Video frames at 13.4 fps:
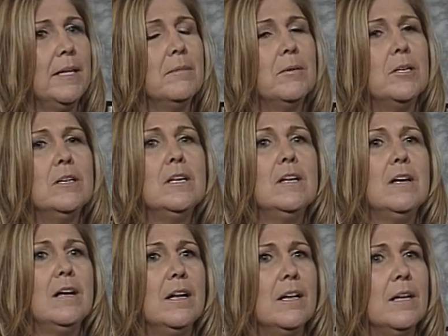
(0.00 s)
Panama
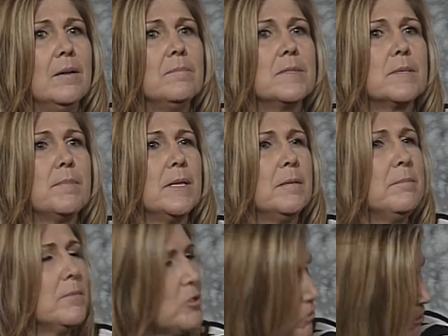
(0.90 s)
um,
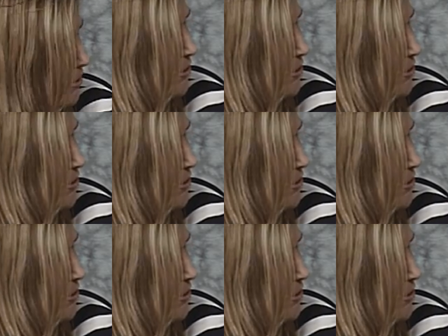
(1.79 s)
spent two